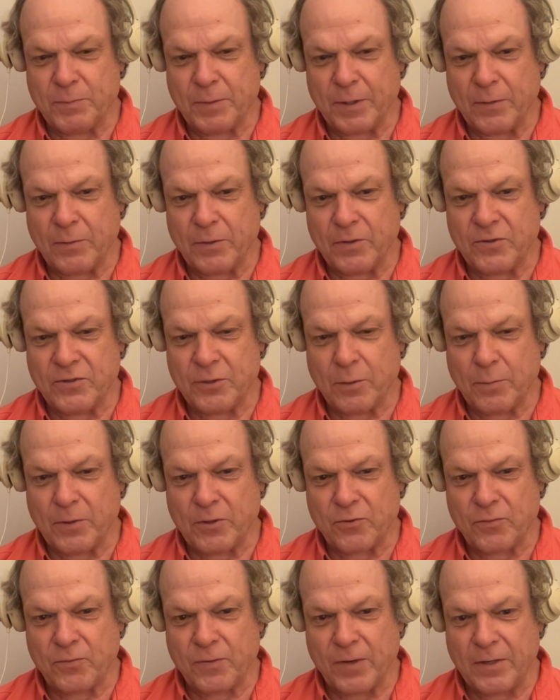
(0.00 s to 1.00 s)
But it's so
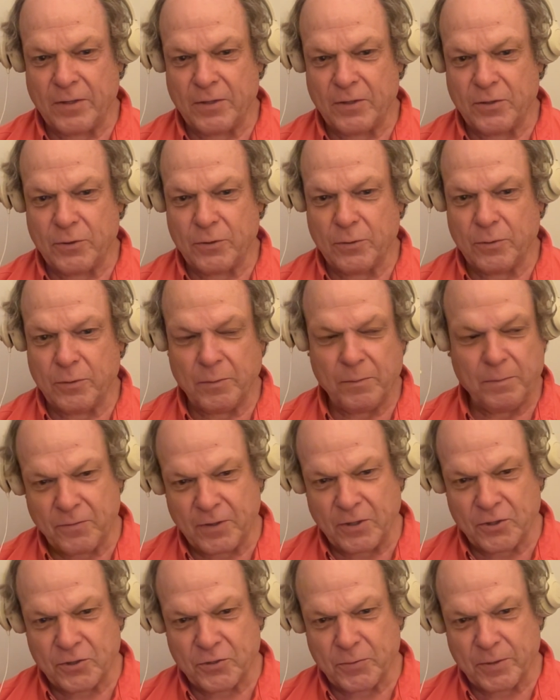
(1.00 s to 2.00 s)
much fun to do
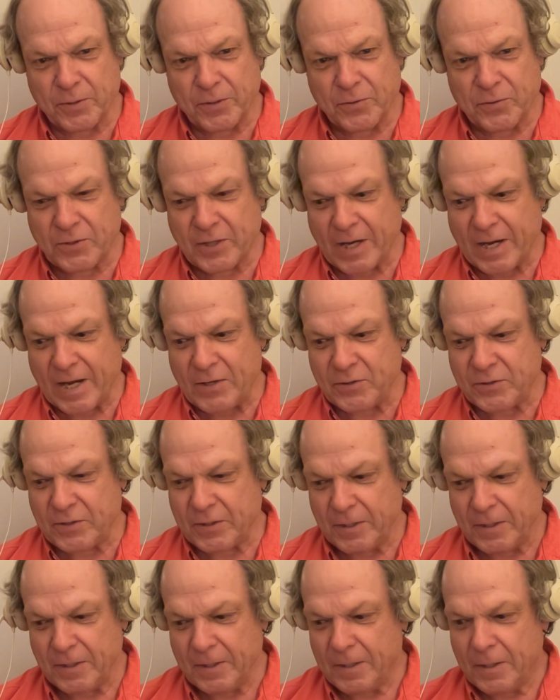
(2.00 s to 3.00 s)
videos with those guys
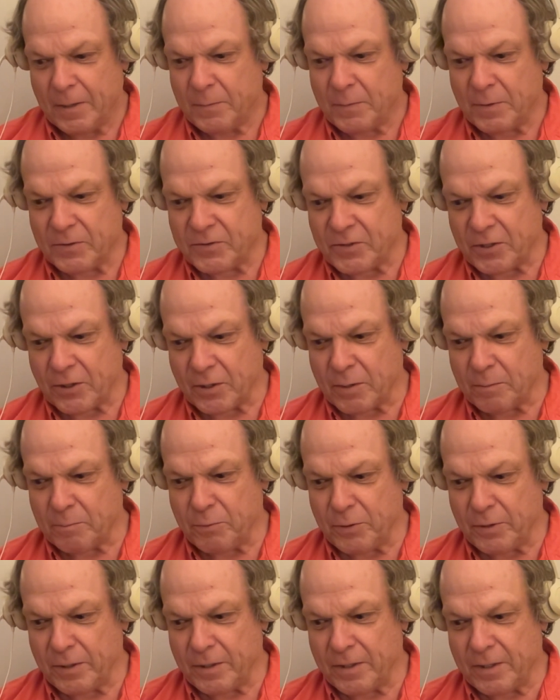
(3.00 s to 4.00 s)
because they're
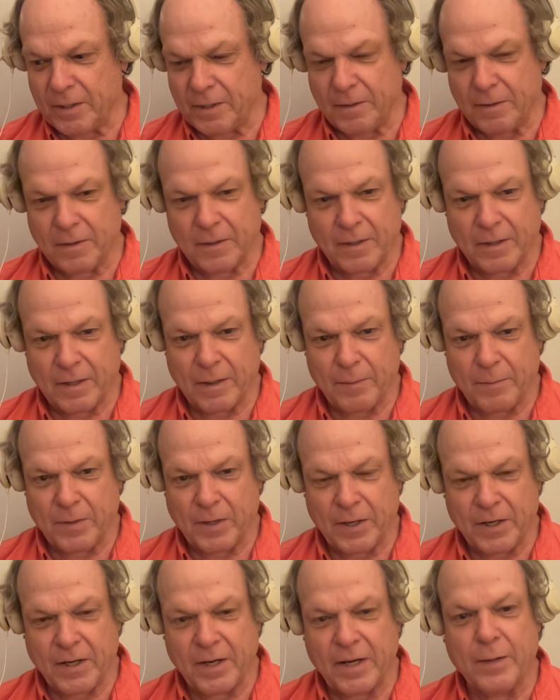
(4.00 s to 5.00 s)
completely
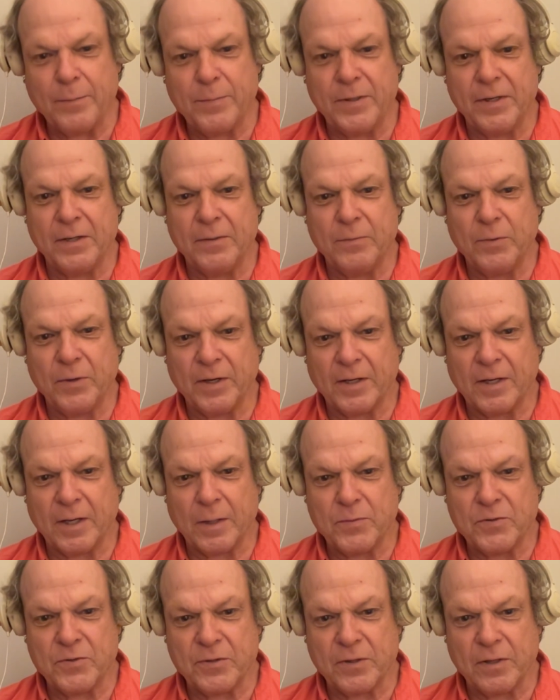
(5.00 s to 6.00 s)
uninhibited when it
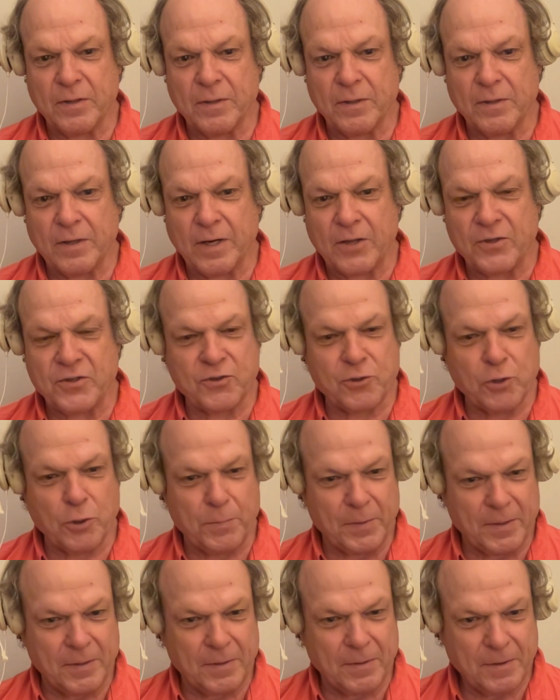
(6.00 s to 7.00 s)
comes to, and they're not
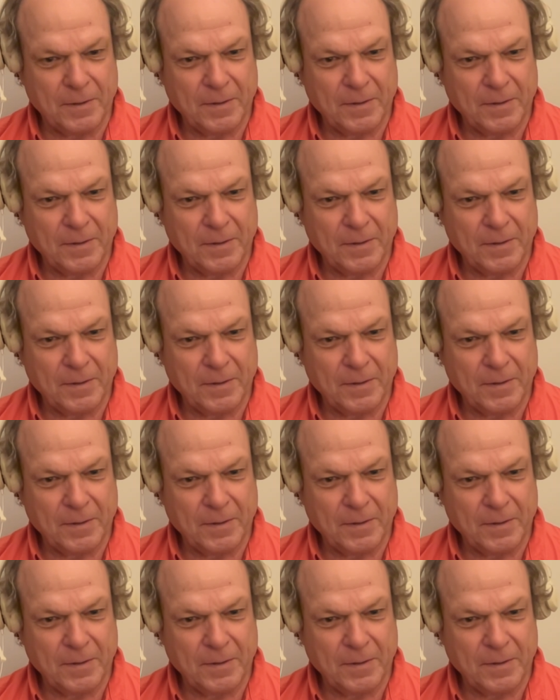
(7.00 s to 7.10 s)
stupid.